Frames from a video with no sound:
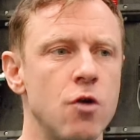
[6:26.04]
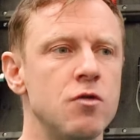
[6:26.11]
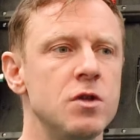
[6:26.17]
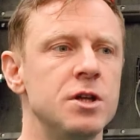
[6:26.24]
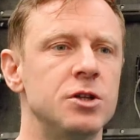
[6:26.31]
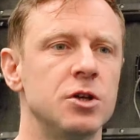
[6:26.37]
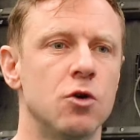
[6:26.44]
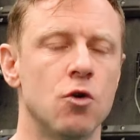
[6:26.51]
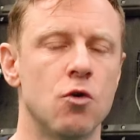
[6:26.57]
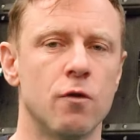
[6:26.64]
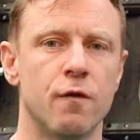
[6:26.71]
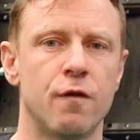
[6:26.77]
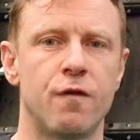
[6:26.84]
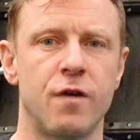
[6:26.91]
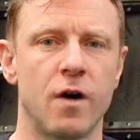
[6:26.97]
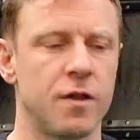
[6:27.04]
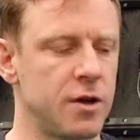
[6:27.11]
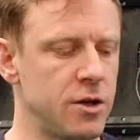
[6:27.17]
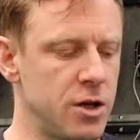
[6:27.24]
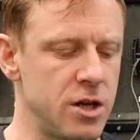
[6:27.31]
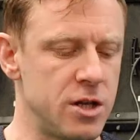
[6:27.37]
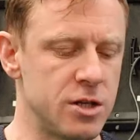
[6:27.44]
really to go
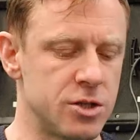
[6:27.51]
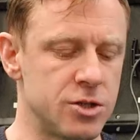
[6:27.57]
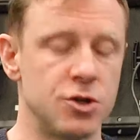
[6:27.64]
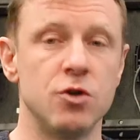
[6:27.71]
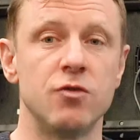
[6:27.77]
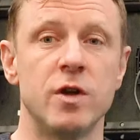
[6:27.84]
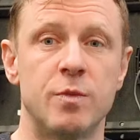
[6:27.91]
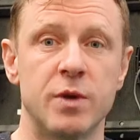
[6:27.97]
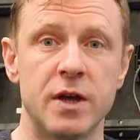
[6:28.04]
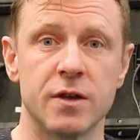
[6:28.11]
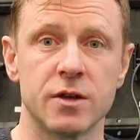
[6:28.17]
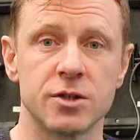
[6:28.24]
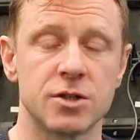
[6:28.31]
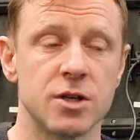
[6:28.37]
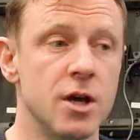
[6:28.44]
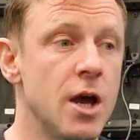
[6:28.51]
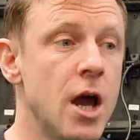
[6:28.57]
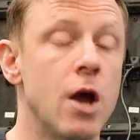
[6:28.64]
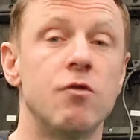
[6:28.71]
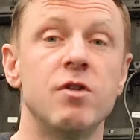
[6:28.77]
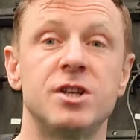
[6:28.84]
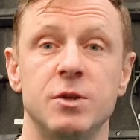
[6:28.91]
further, you're needing two rebreathers.
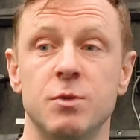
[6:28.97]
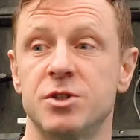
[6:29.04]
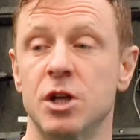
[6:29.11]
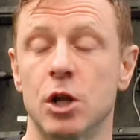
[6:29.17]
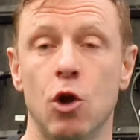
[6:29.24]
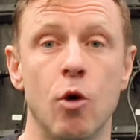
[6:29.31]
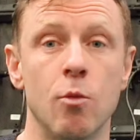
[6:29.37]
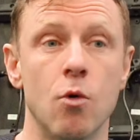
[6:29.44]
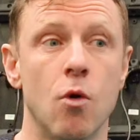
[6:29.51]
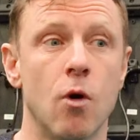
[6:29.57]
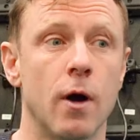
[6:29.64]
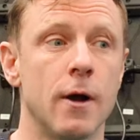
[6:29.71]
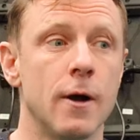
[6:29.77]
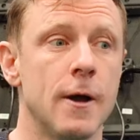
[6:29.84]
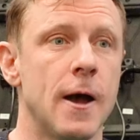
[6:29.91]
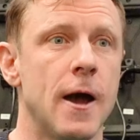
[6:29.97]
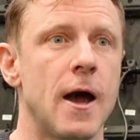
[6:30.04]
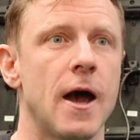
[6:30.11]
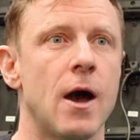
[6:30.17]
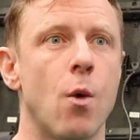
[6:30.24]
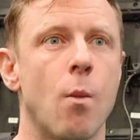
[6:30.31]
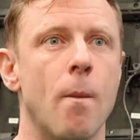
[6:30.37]
And recently we've seen a lot more
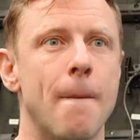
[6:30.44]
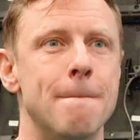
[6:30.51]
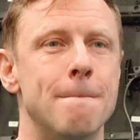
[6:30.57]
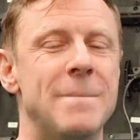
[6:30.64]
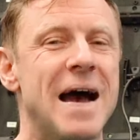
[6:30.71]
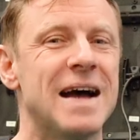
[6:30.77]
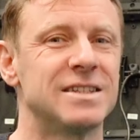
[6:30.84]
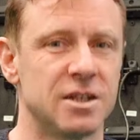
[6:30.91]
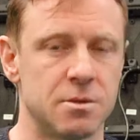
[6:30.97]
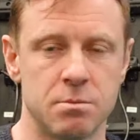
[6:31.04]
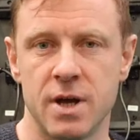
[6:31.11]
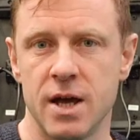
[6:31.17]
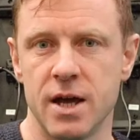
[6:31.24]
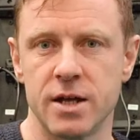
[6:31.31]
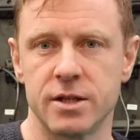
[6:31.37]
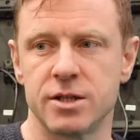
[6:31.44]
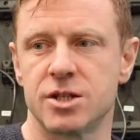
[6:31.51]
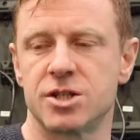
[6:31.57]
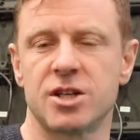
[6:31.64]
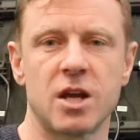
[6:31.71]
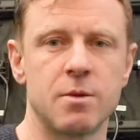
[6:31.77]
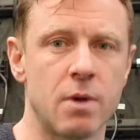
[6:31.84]
uh, better made
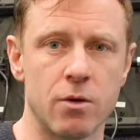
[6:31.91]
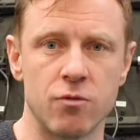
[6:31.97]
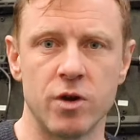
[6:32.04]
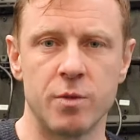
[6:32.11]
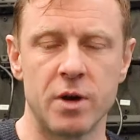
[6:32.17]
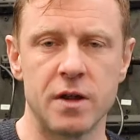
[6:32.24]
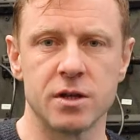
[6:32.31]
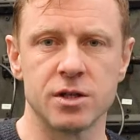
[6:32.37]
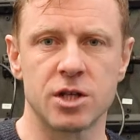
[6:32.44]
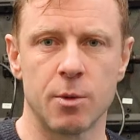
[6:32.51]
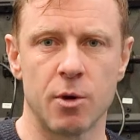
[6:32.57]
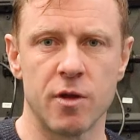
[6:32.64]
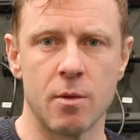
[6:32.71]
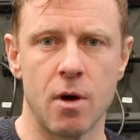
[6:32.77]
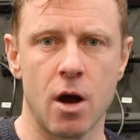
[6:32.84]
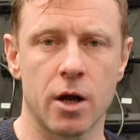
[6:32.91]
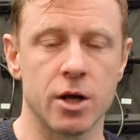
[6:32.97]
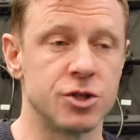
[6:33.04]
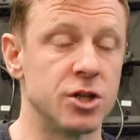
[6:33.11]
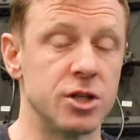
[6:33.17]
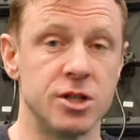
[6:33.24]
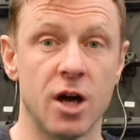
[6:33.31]
side mount rebreathers coming on the
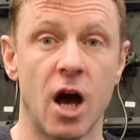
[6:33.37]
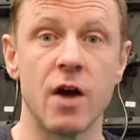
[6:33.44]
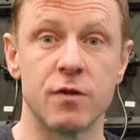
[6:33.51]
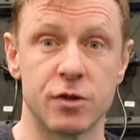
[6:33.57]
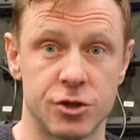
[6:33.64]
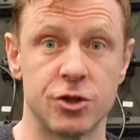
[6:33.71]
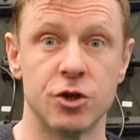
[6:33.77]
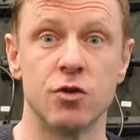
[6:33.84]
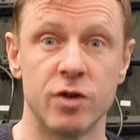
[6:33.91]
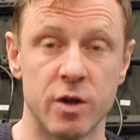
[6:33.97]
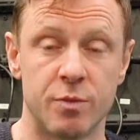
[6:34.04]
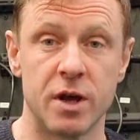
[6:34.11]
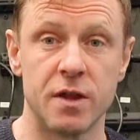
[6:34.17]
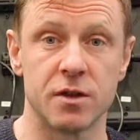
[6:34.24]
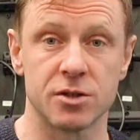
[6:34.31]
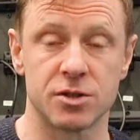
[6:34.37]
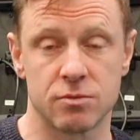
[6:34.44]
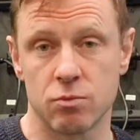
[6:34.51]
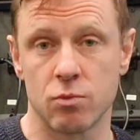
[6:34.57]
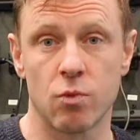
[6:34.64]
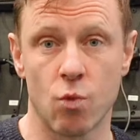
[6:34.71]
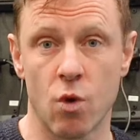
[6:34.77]
market. So you can dive with two rebreathers.
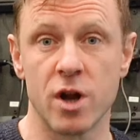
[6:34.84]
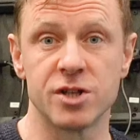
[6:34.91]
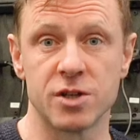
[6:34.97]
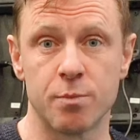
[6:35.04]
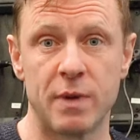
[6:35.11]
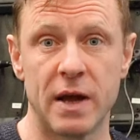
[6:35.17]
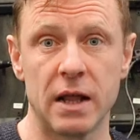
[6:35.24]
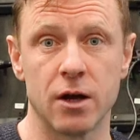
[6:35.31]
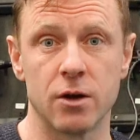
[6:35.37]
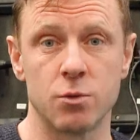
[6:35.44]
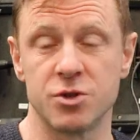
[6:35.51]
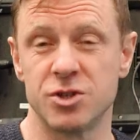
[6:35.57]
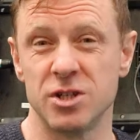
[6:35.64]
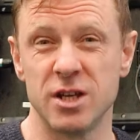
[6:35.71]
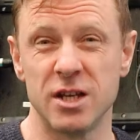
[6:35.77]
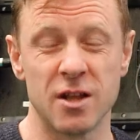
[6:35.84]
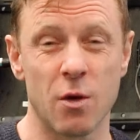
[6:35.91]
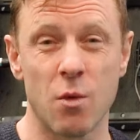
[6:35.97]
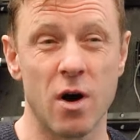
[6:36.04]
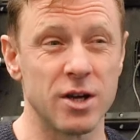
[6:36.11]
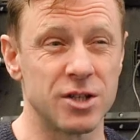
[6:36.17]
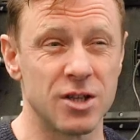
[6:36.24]
One is a bailout, which you need,
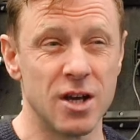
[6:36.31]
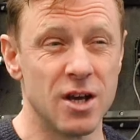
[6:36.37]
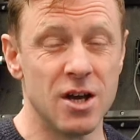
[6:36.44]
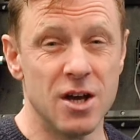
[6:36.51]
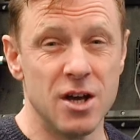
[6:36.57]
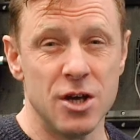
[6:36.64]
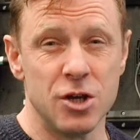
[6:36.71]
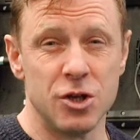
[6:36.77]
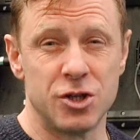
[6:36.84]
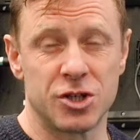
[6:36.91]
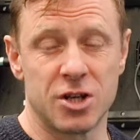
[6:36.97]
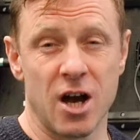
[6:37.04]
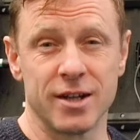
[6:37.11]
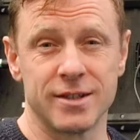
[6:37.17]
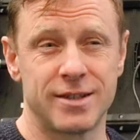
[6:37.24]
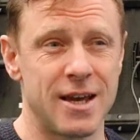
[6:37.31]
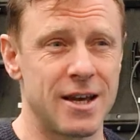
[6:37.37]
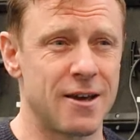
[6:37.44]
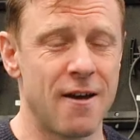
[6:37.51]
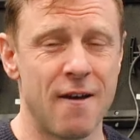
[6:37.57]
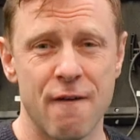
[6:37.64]
otherwise you just can't take